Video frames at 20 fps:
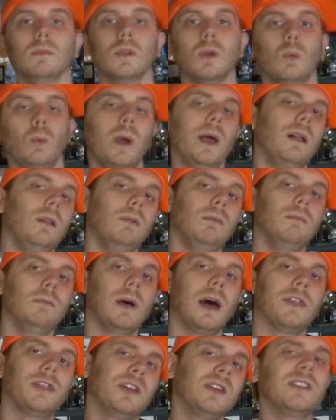Well,
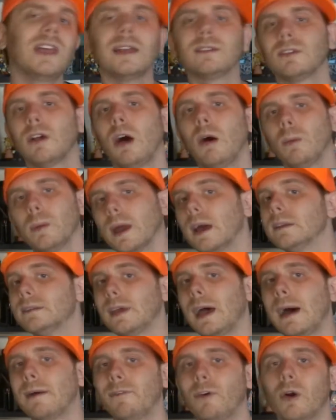I think that's all we got
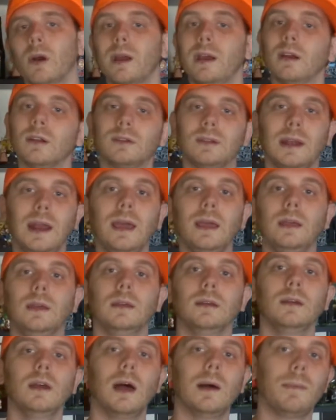time for here
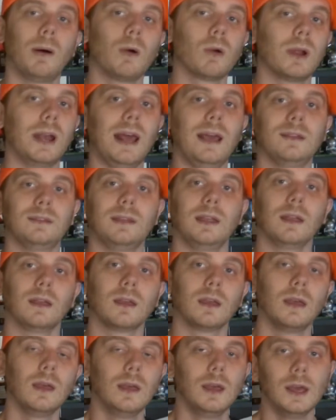today I'm
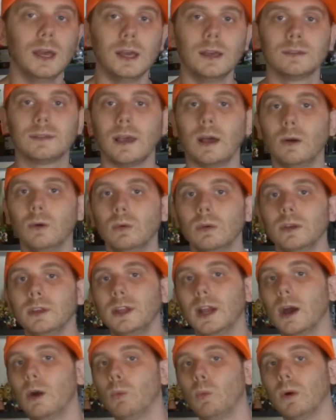PokéNastic. So,
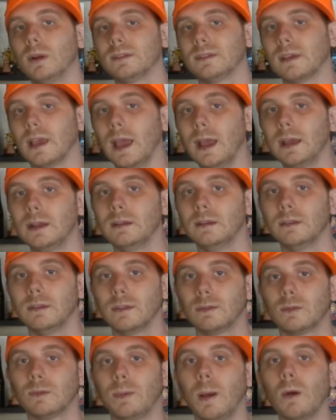you know, once again,
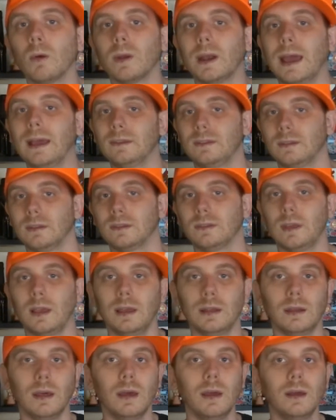this is PokéNastic
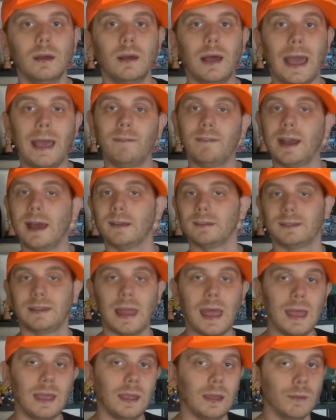saying, have a nice
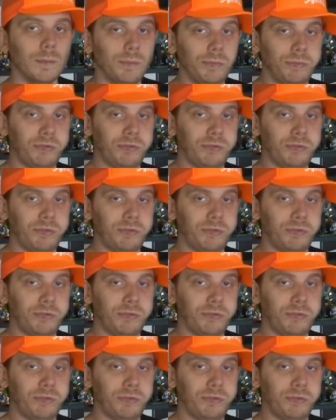day.